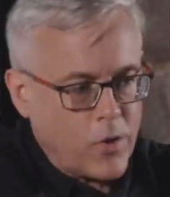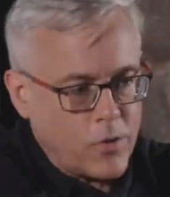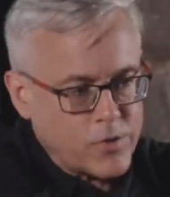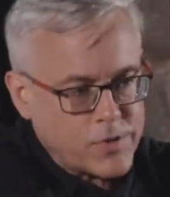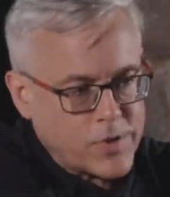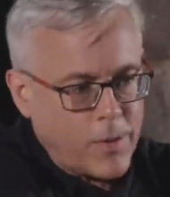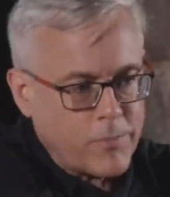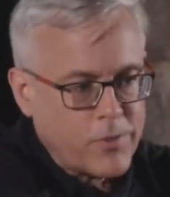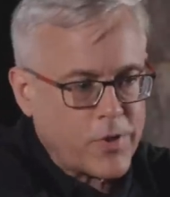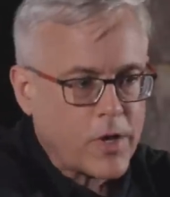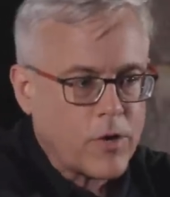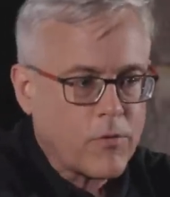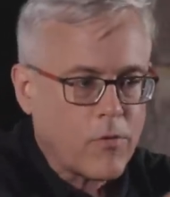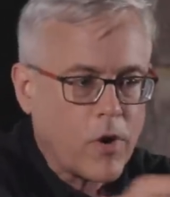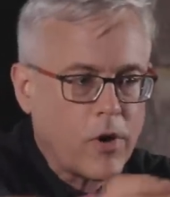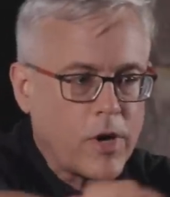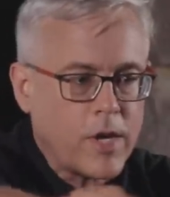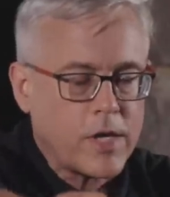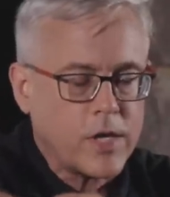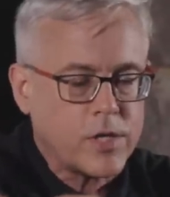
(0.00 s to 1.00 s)
something
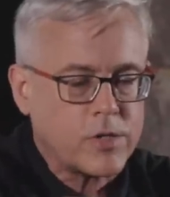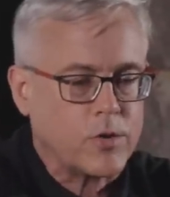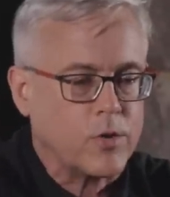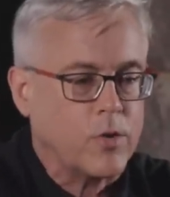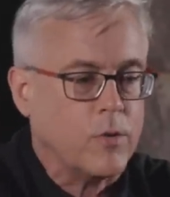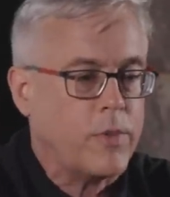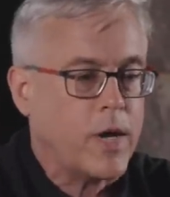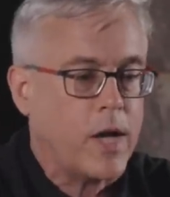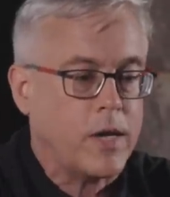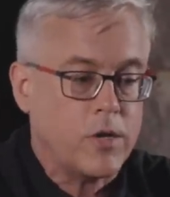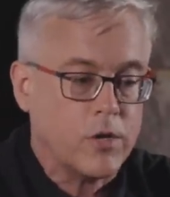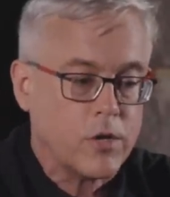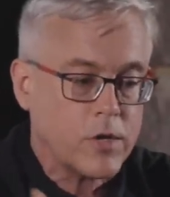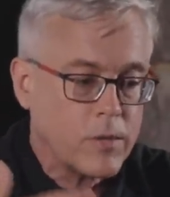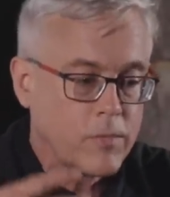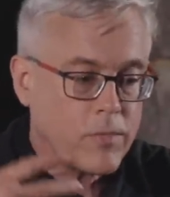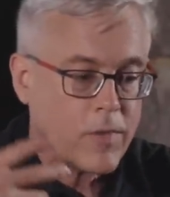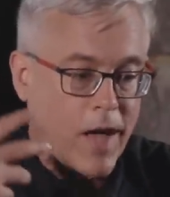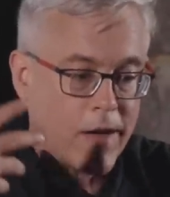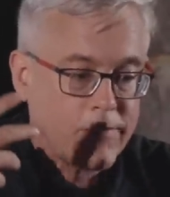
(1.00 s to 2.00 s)
growing in a tube, and you're
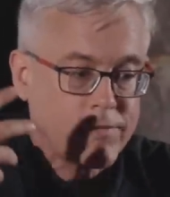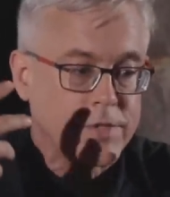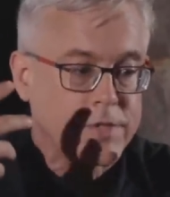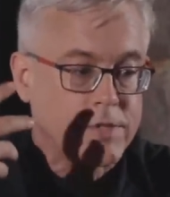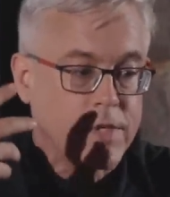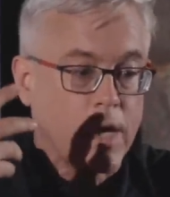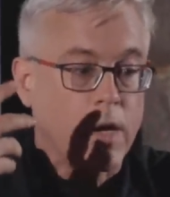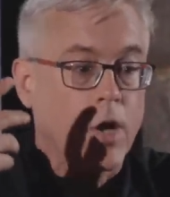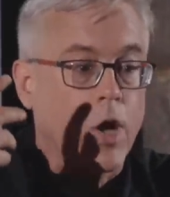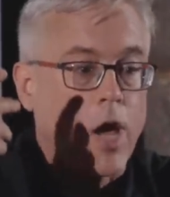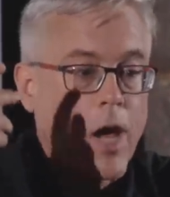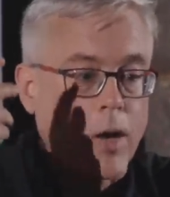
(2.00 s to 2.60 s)
gonna have to say,